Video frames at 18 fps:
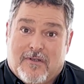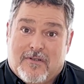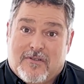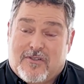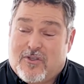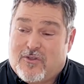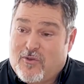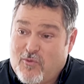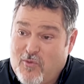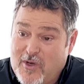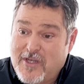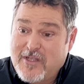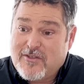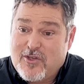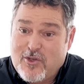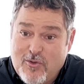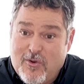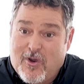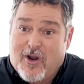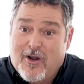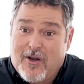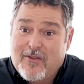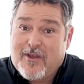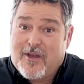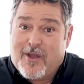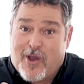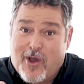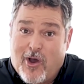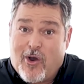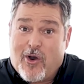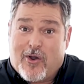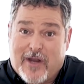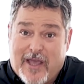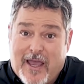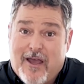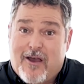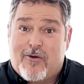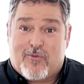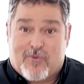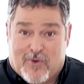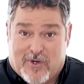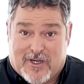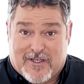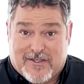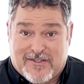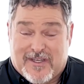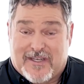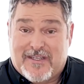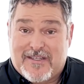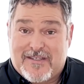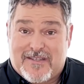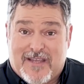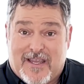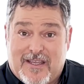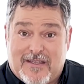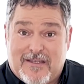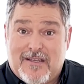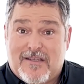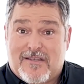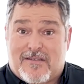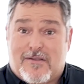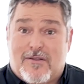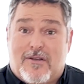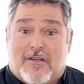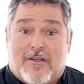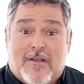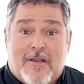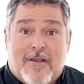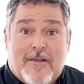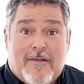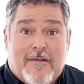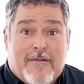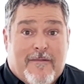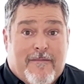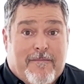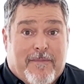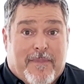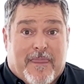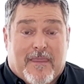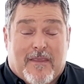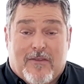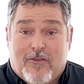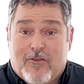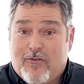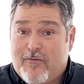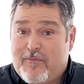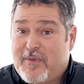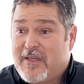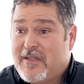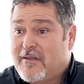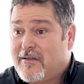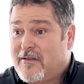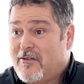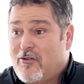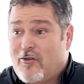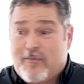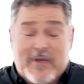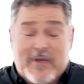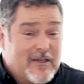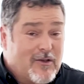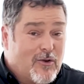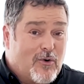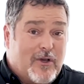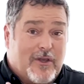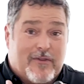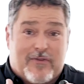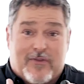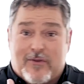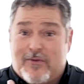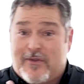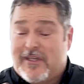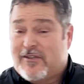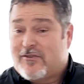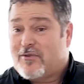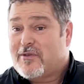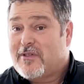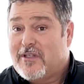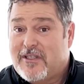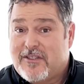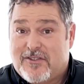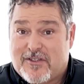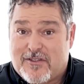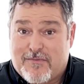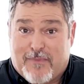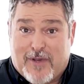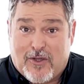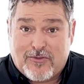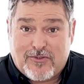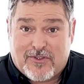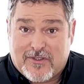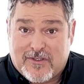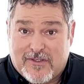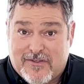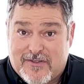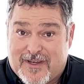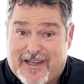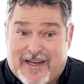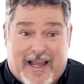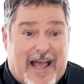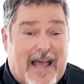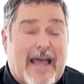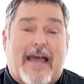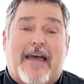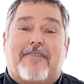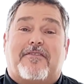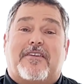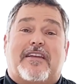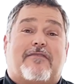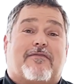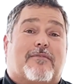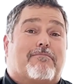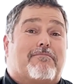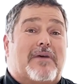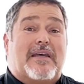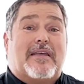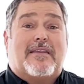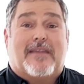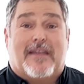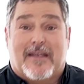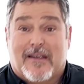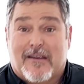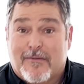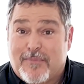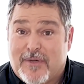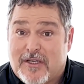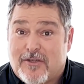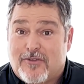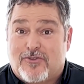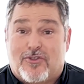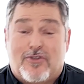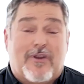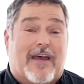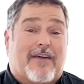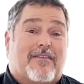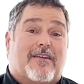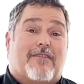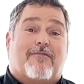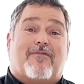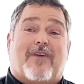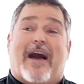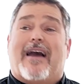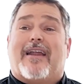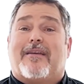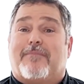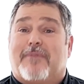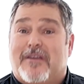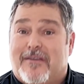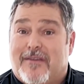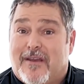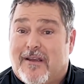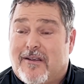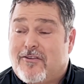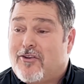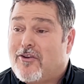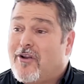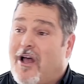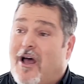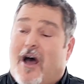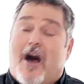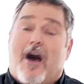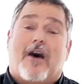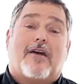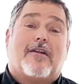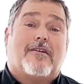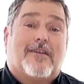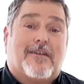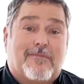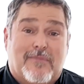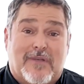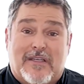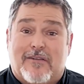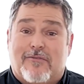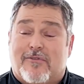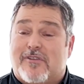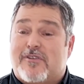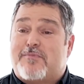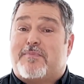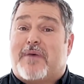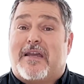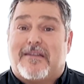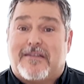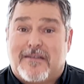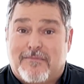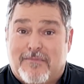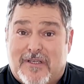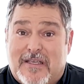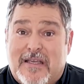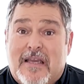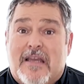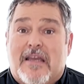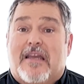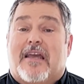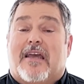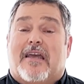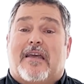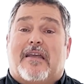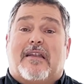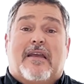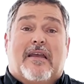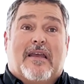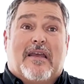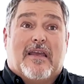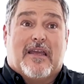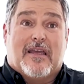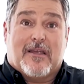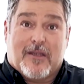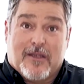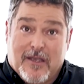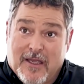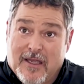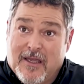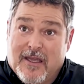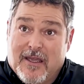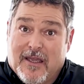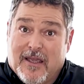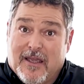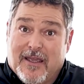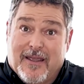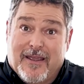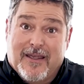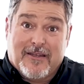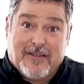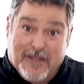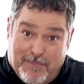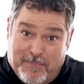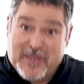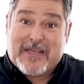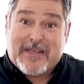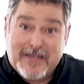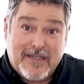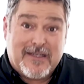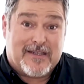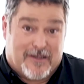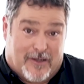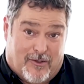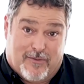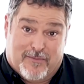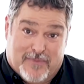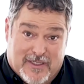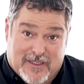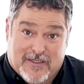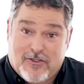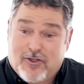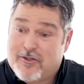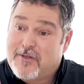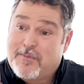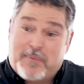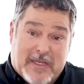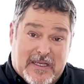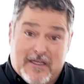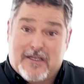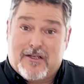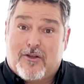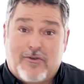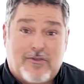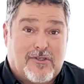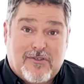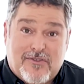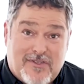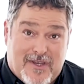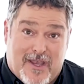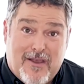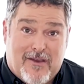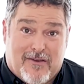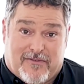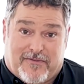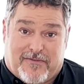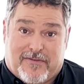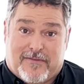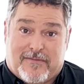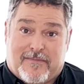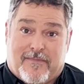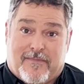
to the ones who are the called out ones. And he's saying this look, You've been, you've going through these religious motions, and I haven't even been there because you haven't invited me there, and you're not honoring me and respecting me and, and and depending on me. You're depending on yourself.